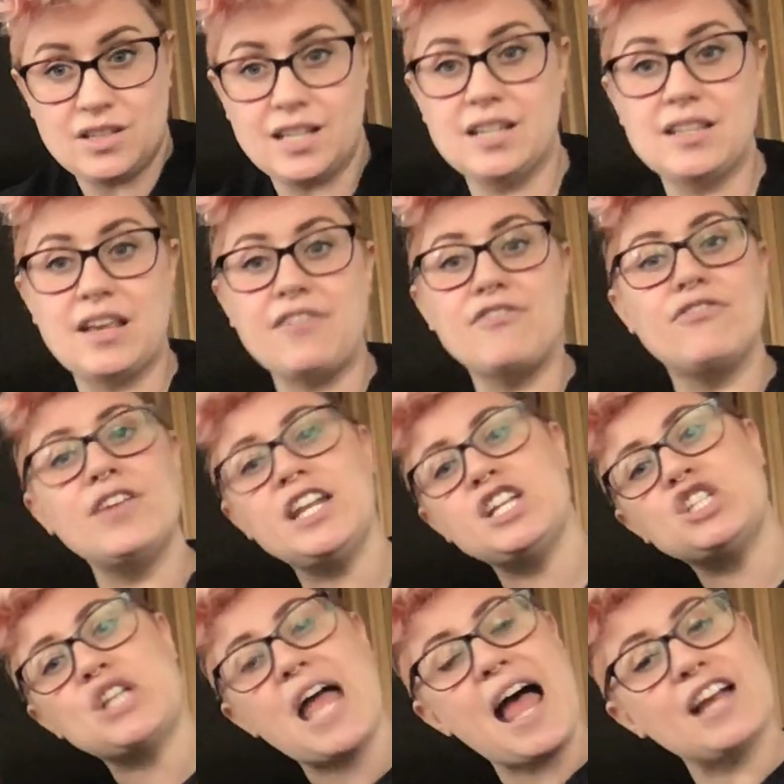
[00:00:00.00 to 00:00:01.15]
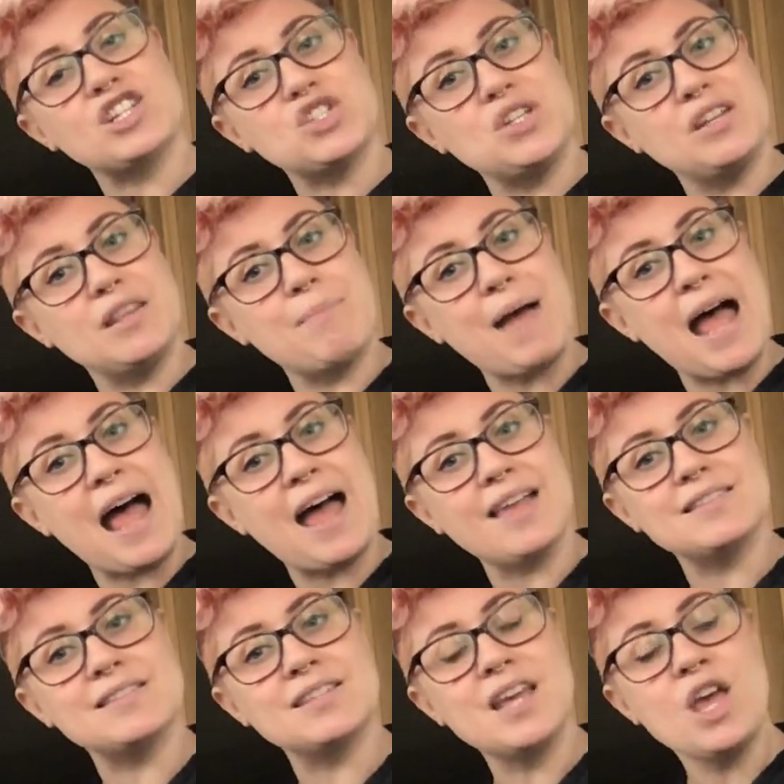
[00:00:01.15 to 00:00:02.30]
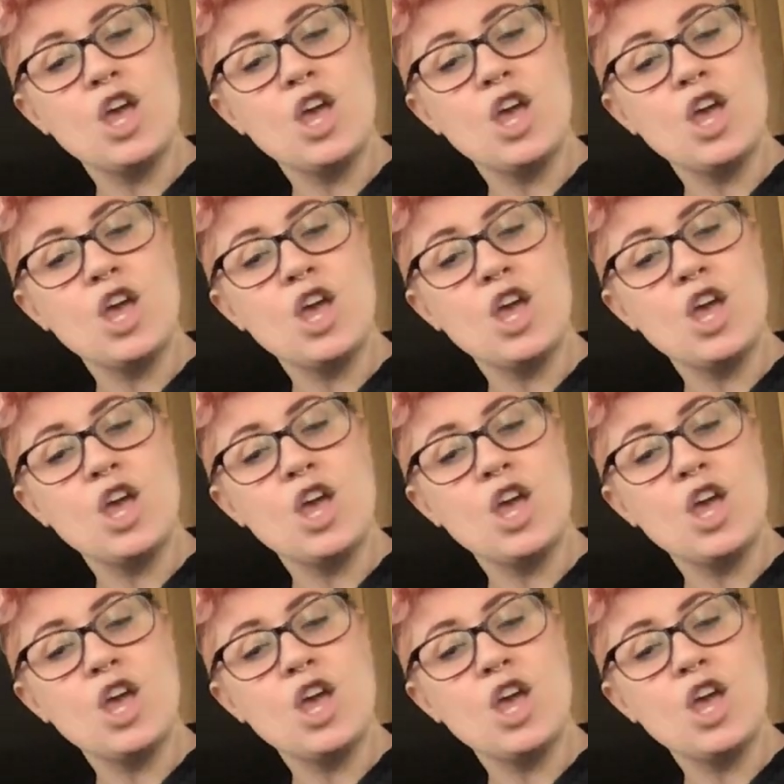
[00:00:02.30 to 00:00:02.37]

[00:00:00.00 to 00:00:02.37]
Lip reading: It is a finished action in the past.